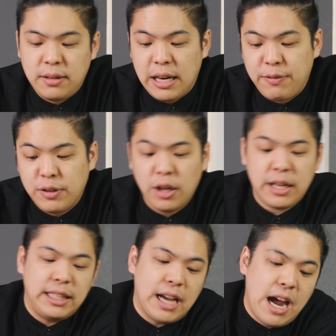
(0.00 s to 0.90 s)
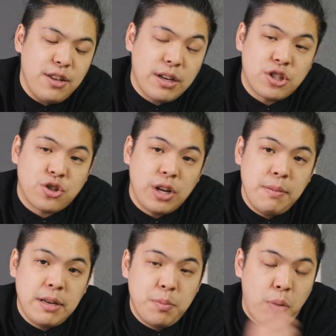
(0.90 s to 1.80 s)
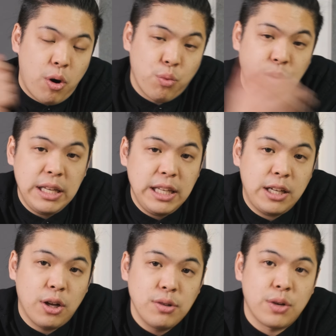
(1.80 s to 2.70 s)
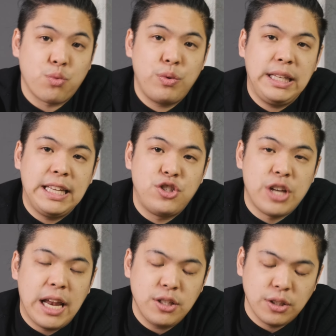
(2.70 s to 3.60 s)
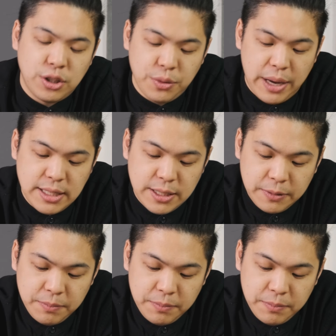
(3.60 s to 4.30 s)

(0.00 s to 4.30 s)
then if you look at the other extreme and you pour really close and really gentle to it,